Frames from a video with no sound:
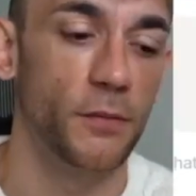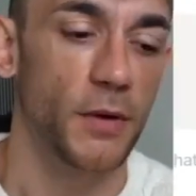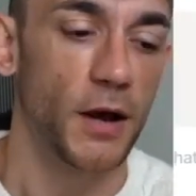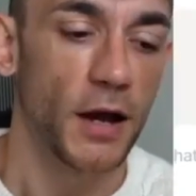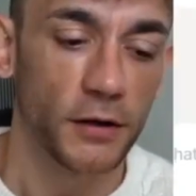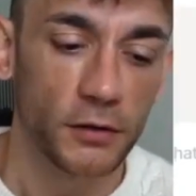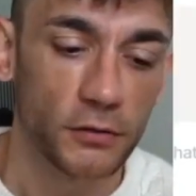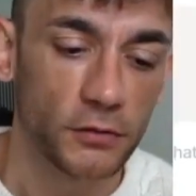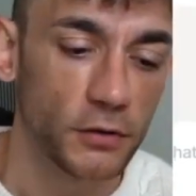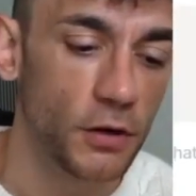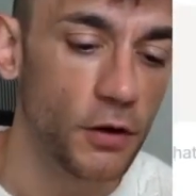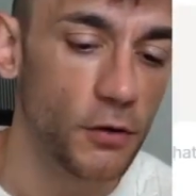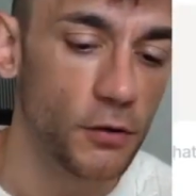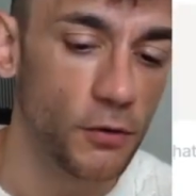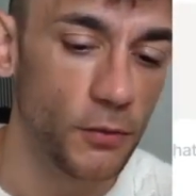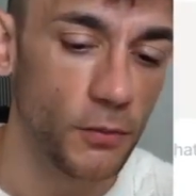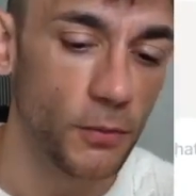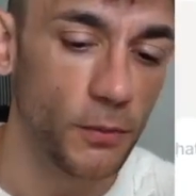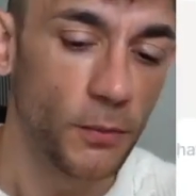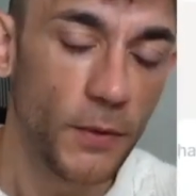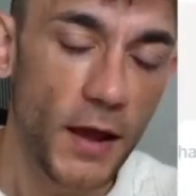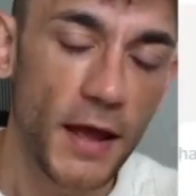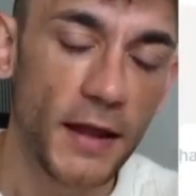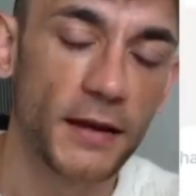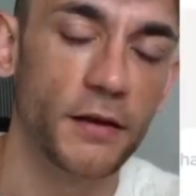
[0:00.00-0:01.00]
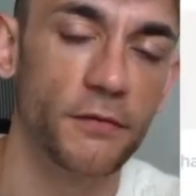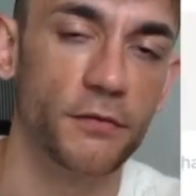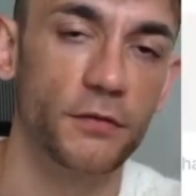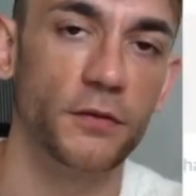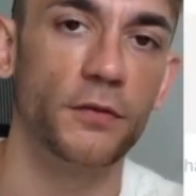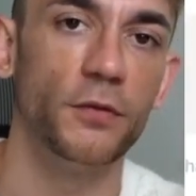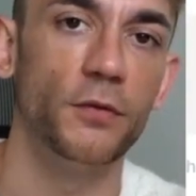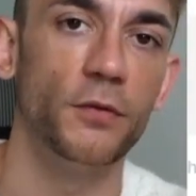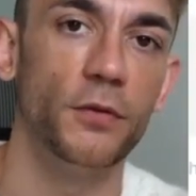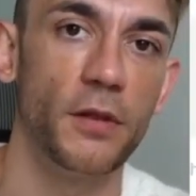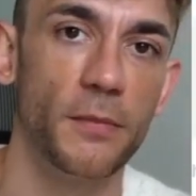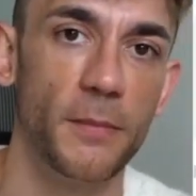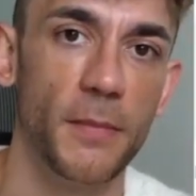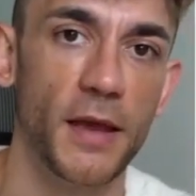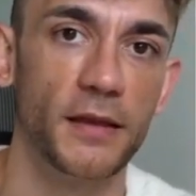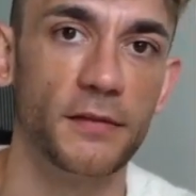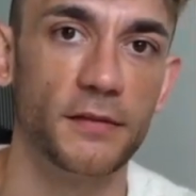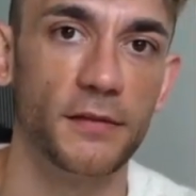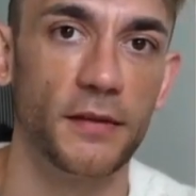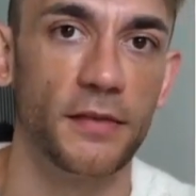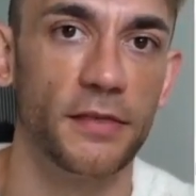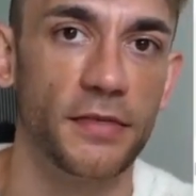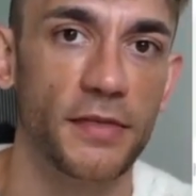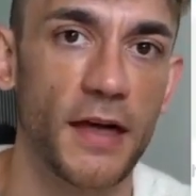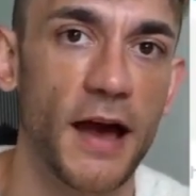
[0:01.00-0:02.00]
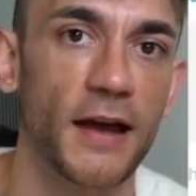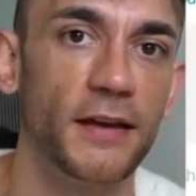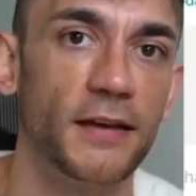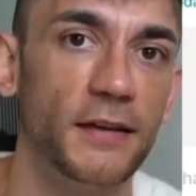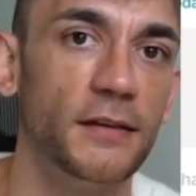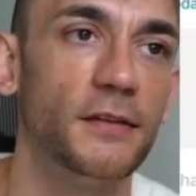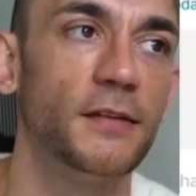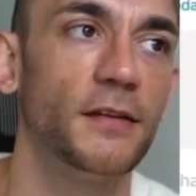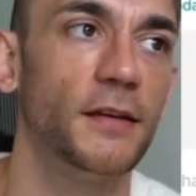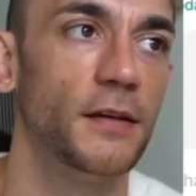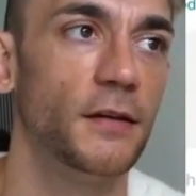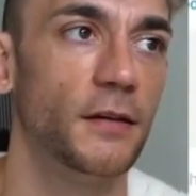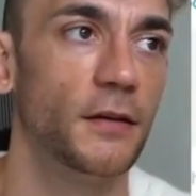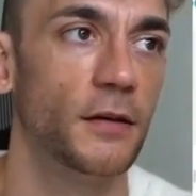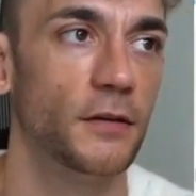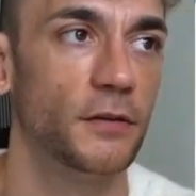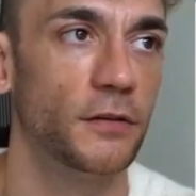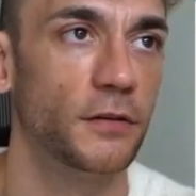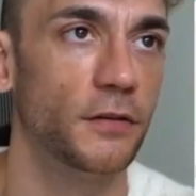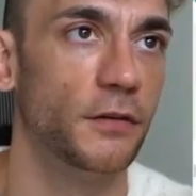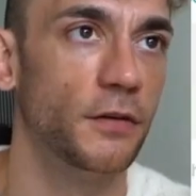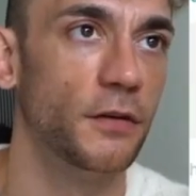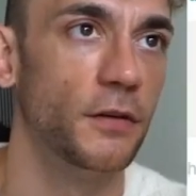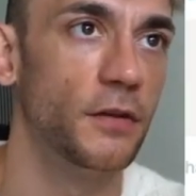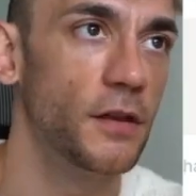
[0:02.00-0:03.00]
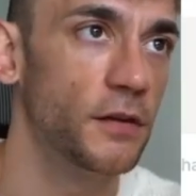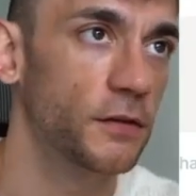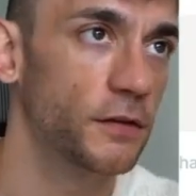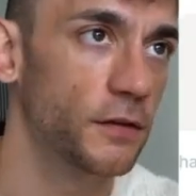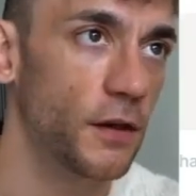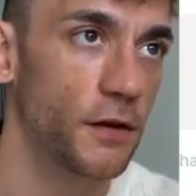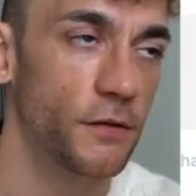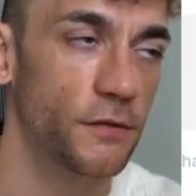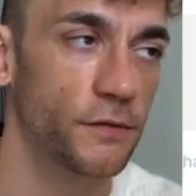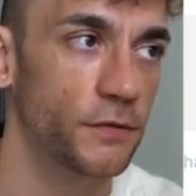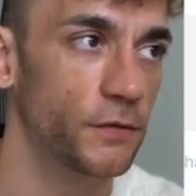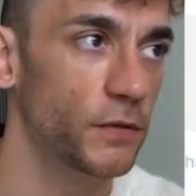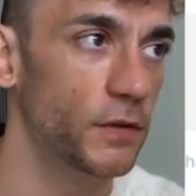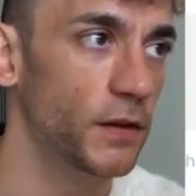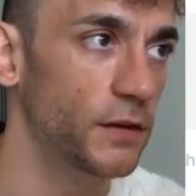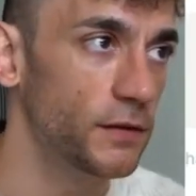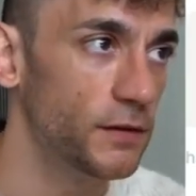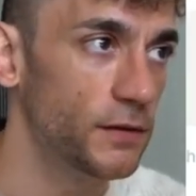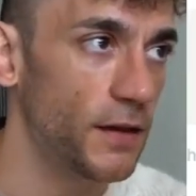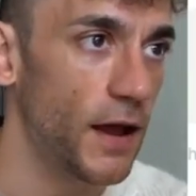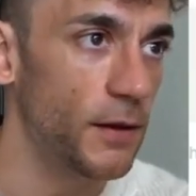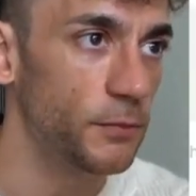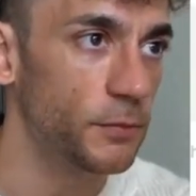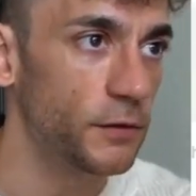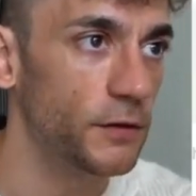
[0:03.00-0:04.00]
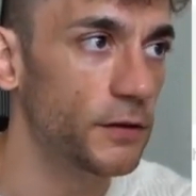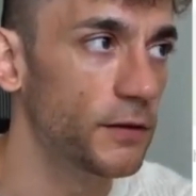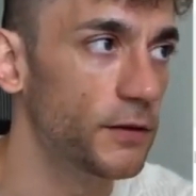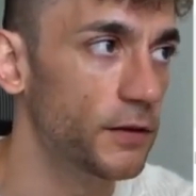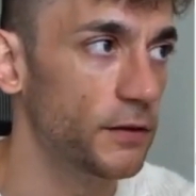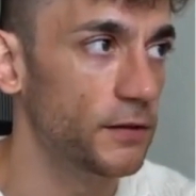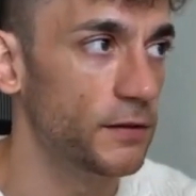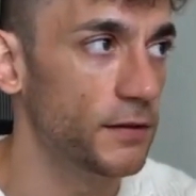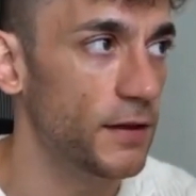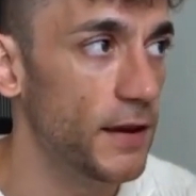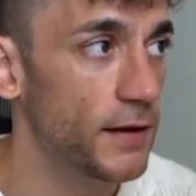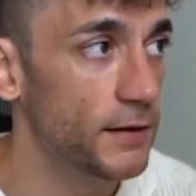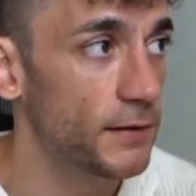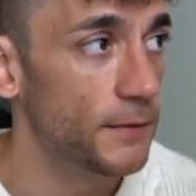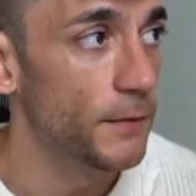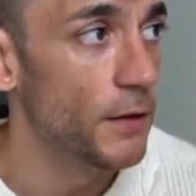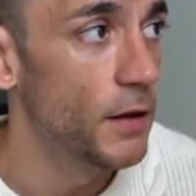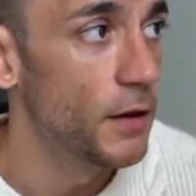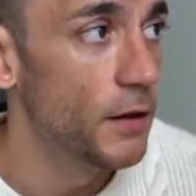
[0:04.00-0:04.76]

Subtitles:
I don't know any other tool that makes it that easy to do this stuff. It's absolutely insane.